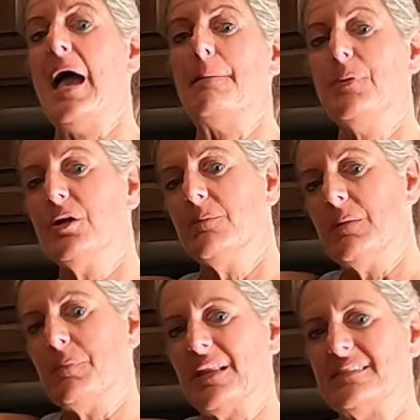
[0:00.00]
and put
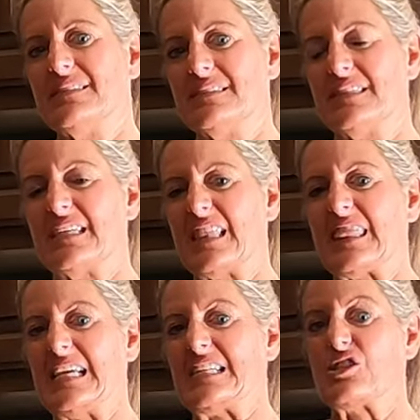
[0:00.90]
them in places to
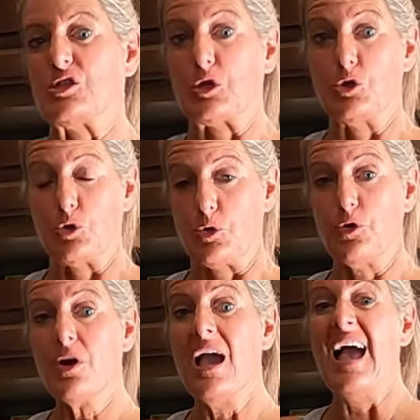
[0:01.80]
get things
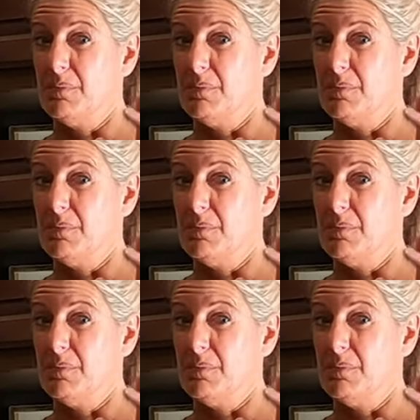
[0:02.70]
secure.